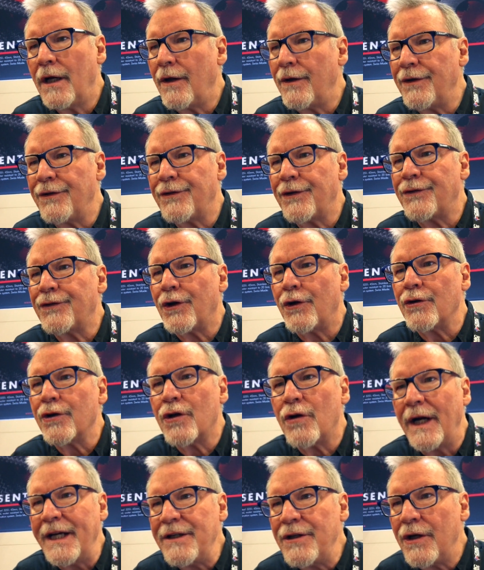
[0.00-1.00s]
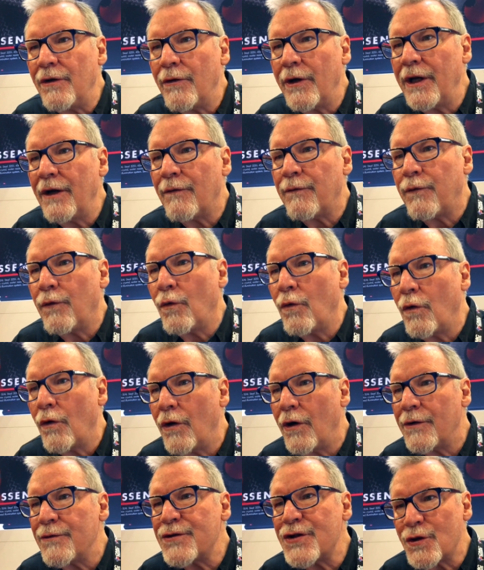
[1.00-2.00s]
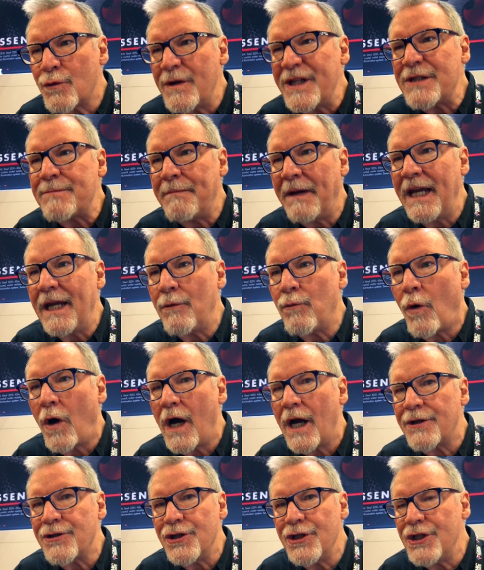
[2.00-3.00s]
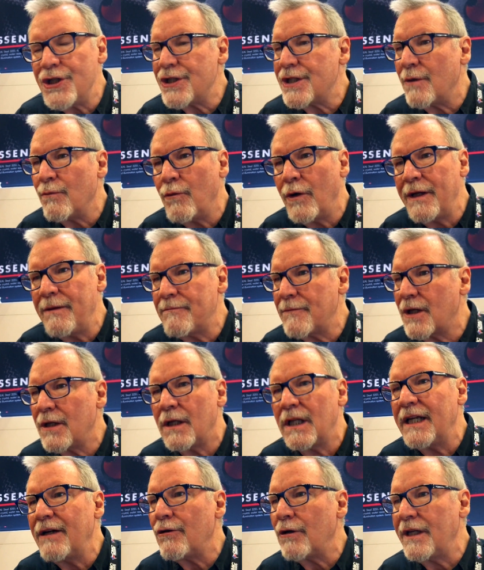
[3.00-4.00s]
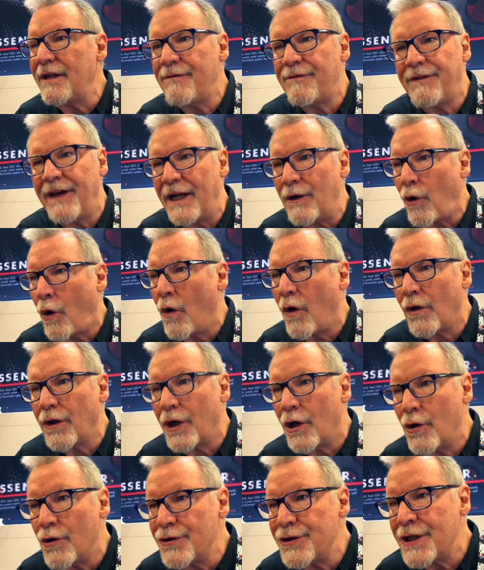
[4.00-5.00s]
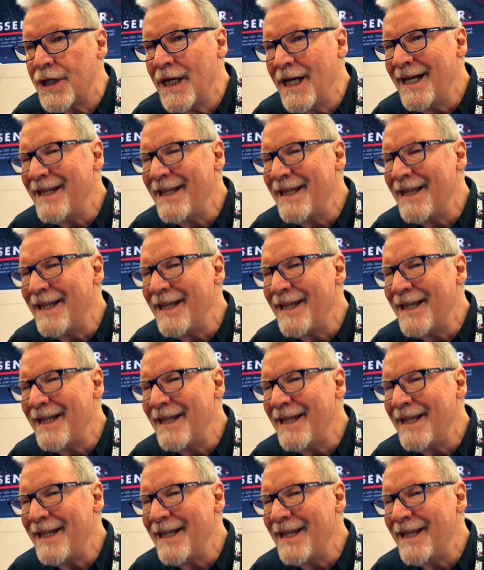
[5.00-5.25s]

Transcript: There's a certain criteria for Swiss-made watches, and we clearly fit all those.